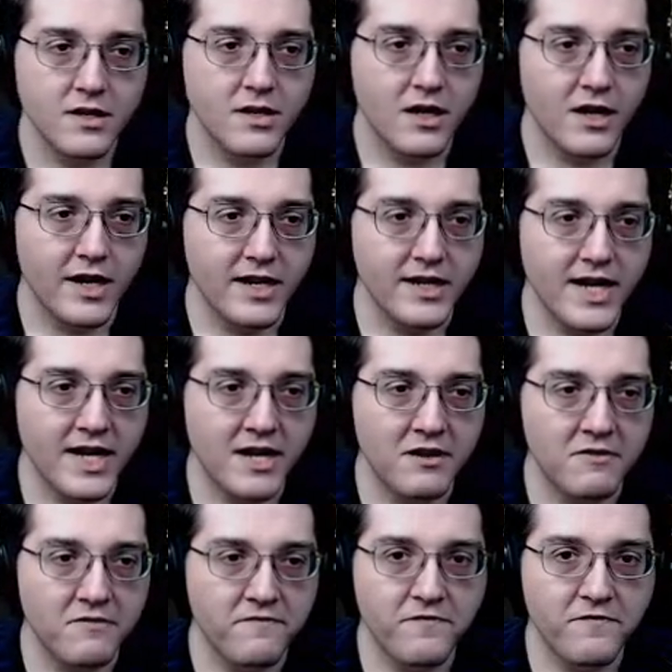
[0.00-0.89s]
All right,
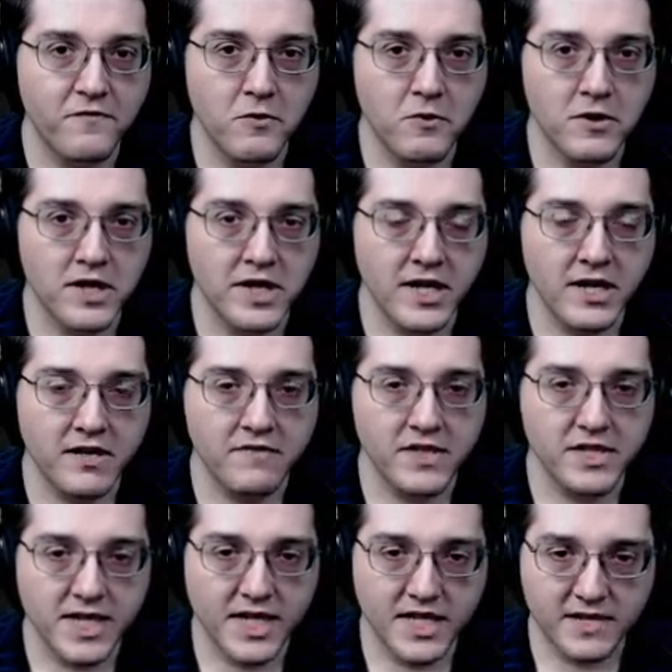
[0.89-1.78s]
now 40 of
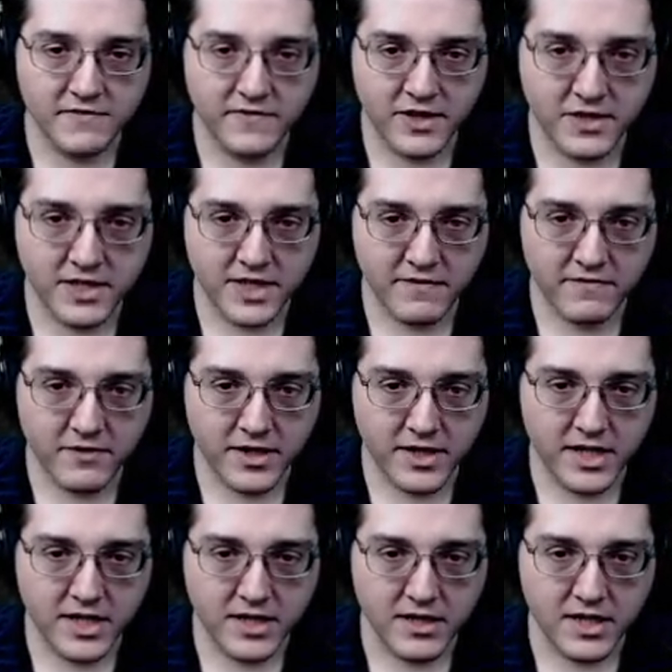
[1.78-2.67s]
these gasifiers after I
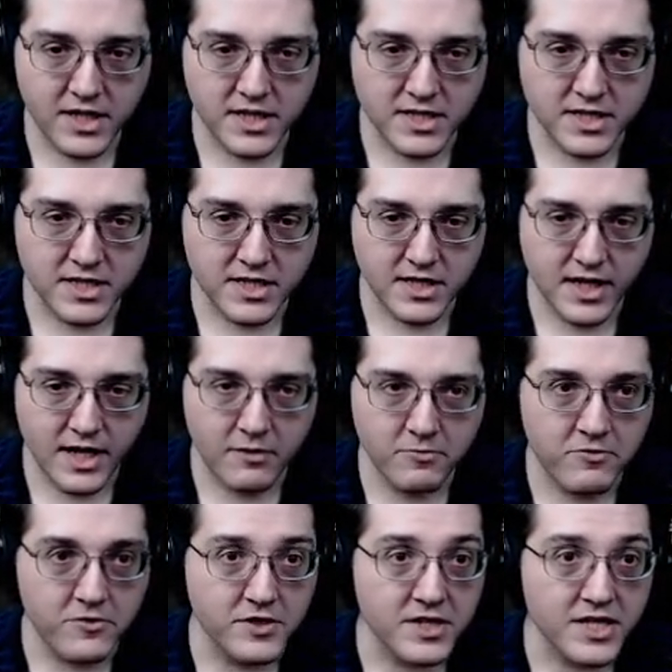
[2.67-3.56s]
get these
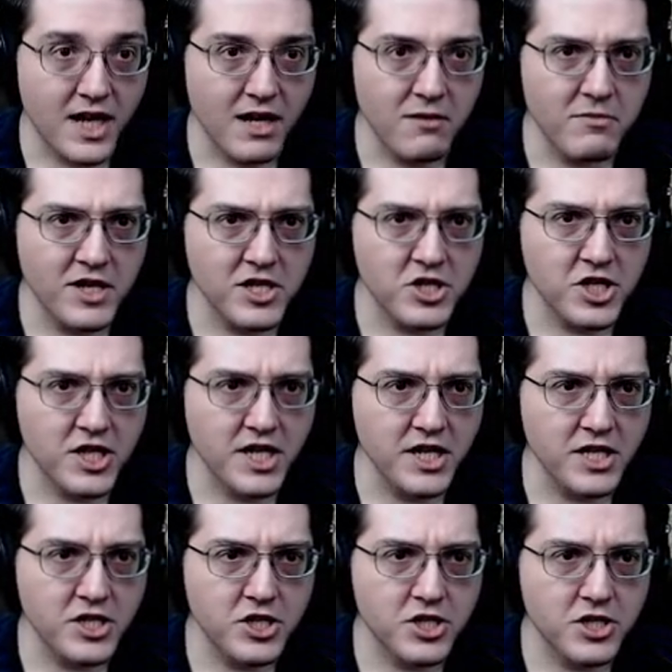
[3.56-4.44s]
outputs. How much
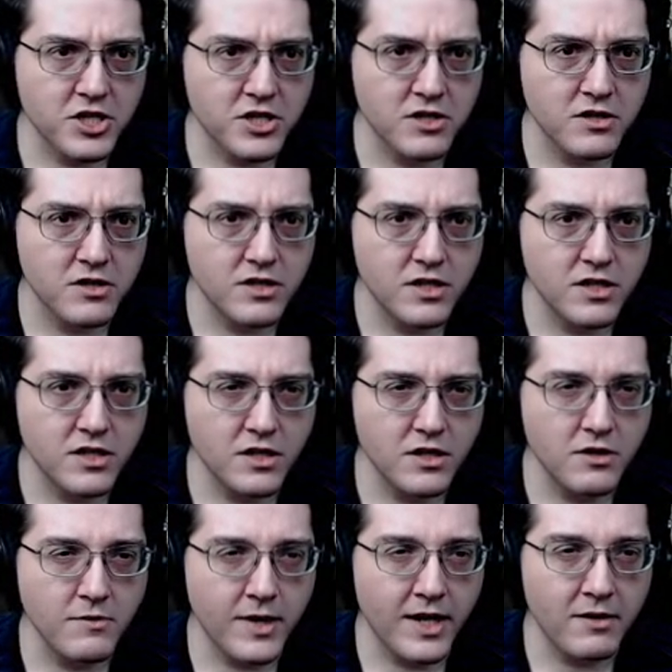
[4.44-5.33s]
each do
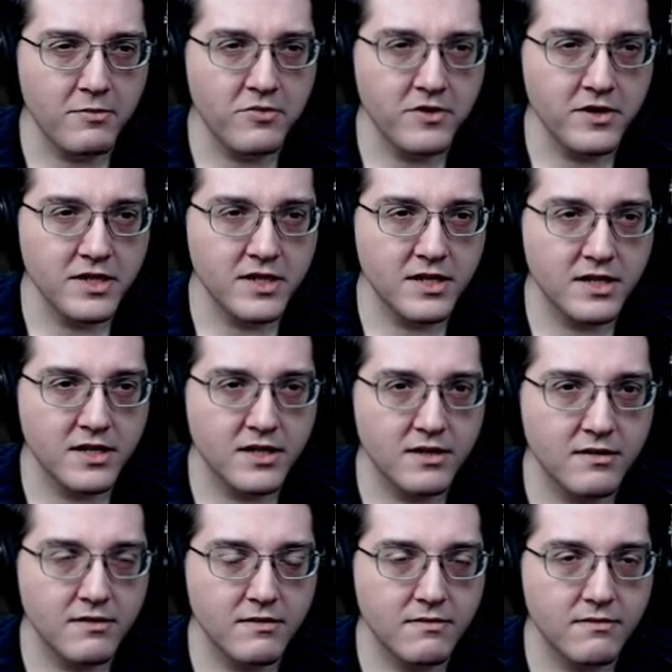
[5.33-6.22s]
you output?
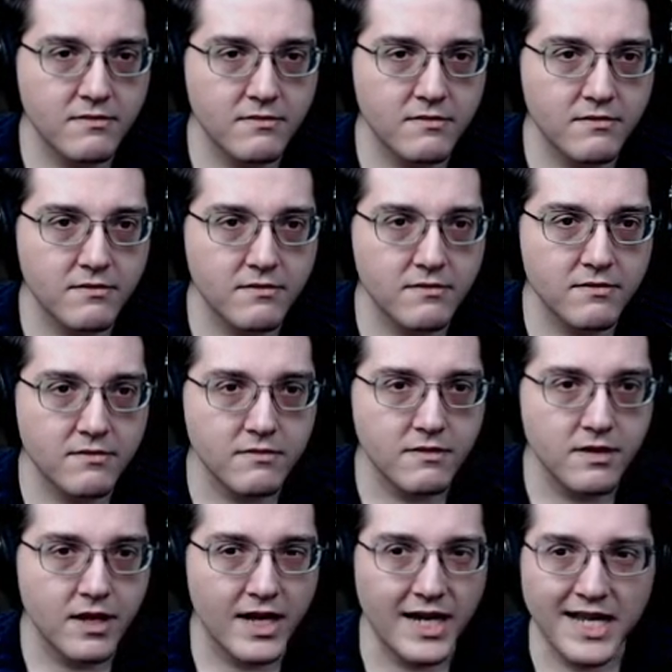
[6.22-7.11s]

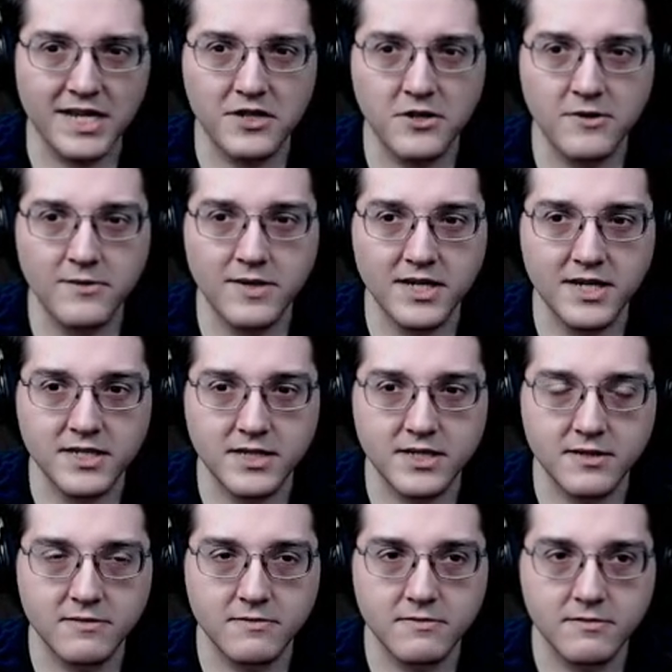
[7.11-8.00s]
And I need two of
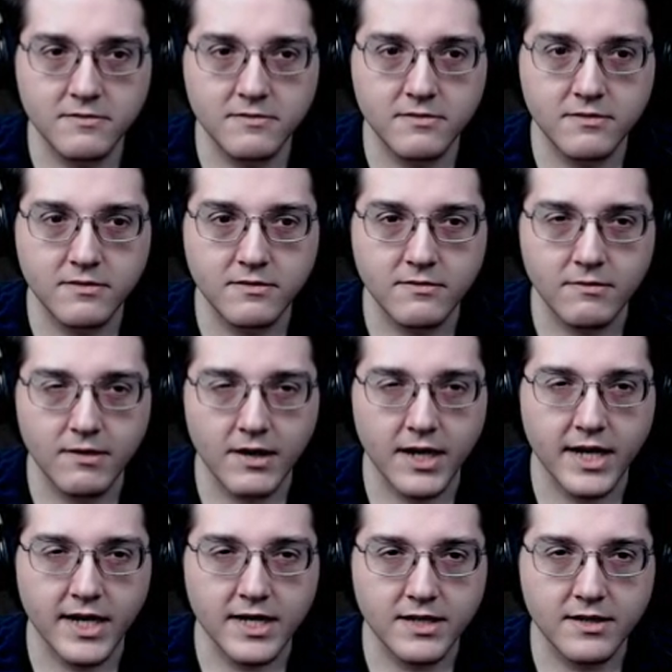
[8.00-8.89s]
these.
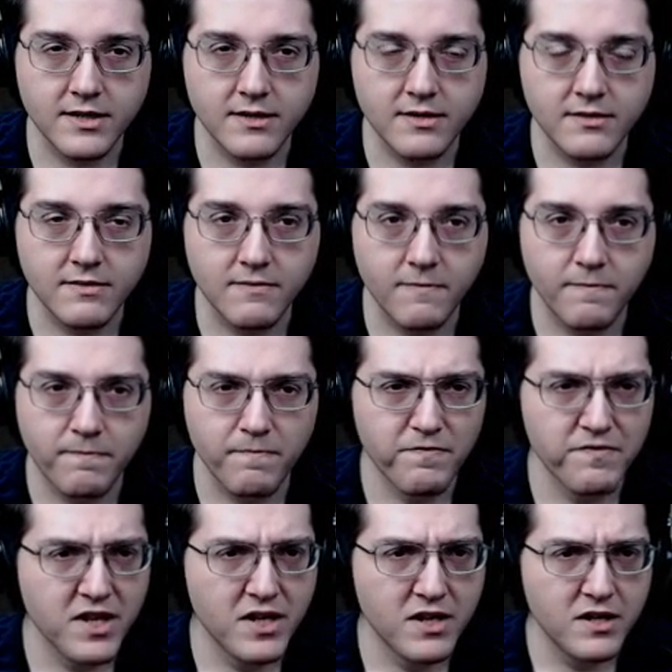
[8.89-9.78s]
Right.
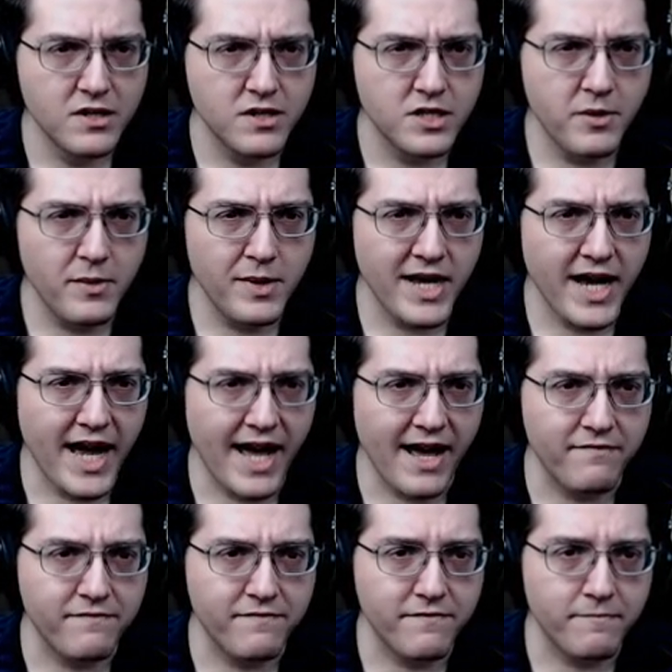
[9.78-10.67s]
Two and a
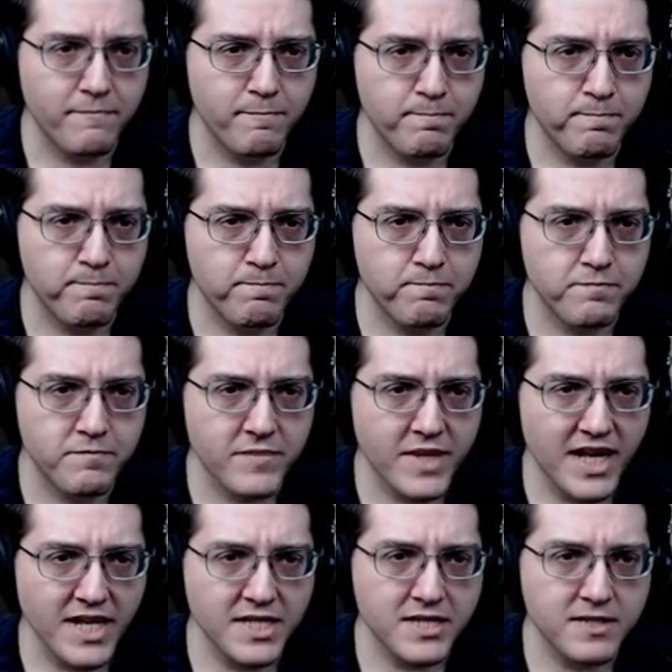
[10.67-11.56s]
half.
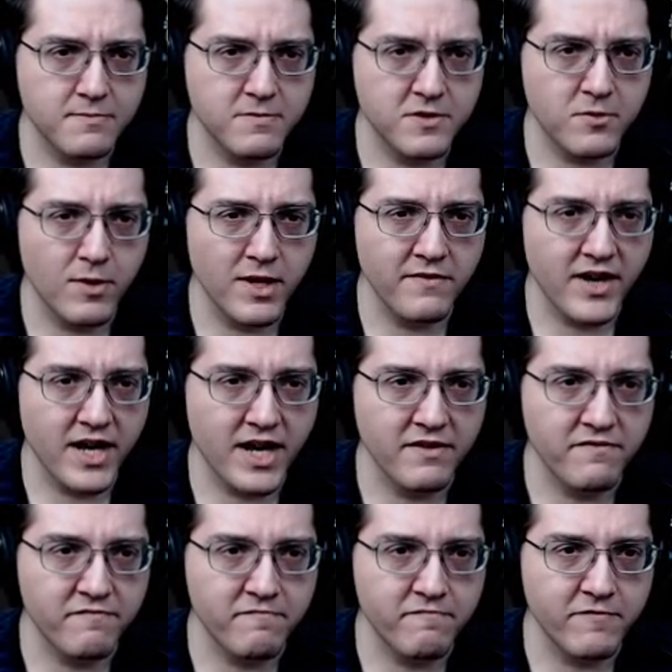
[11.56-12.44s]
That's
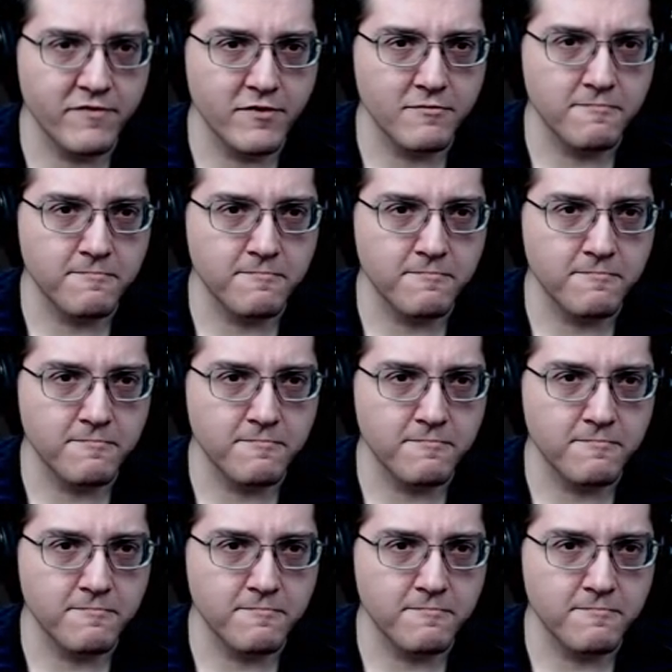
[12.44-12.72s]
25 for